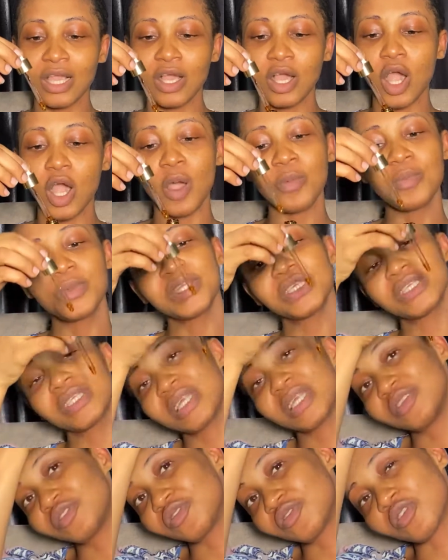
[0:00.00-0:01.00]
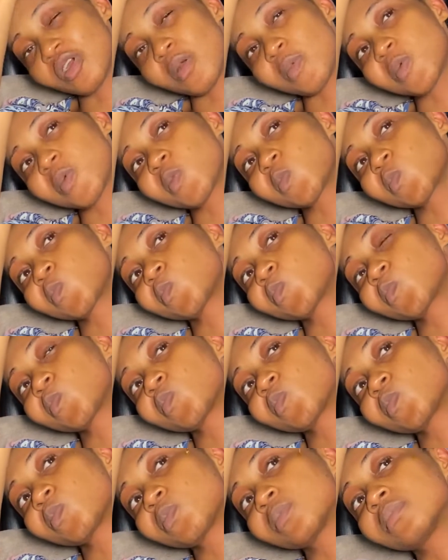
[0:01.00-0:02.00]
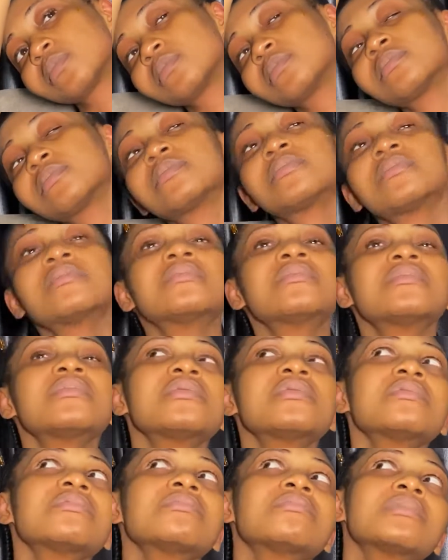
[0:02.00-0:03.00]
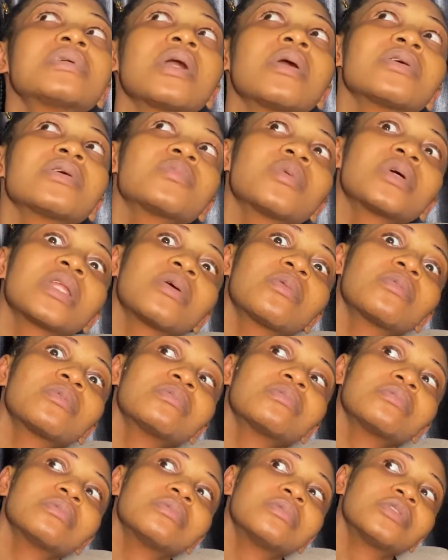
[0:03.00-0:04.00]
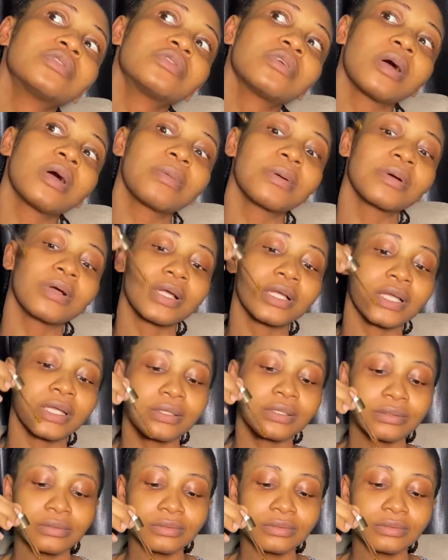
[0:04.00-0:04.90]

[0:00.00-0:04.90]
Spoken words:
I'll be using a drop. Oh, that was more than a drop. Okay,